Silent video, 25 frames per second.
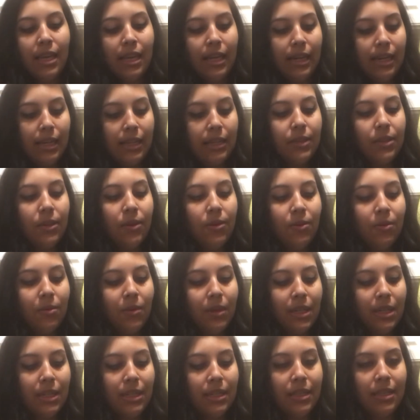and I don't
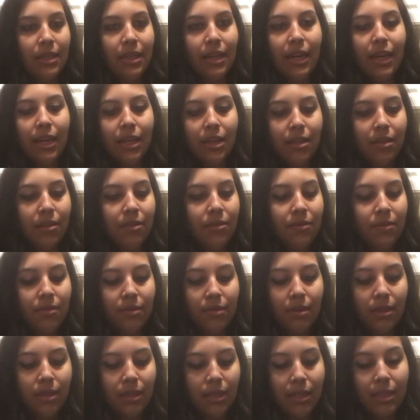want it to kind of
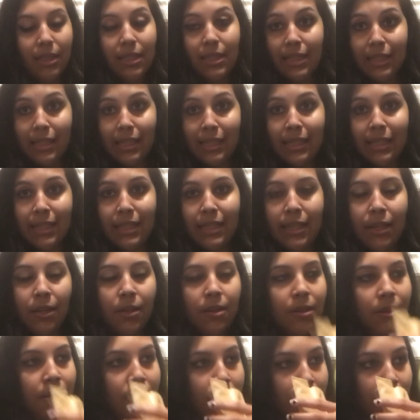get stale.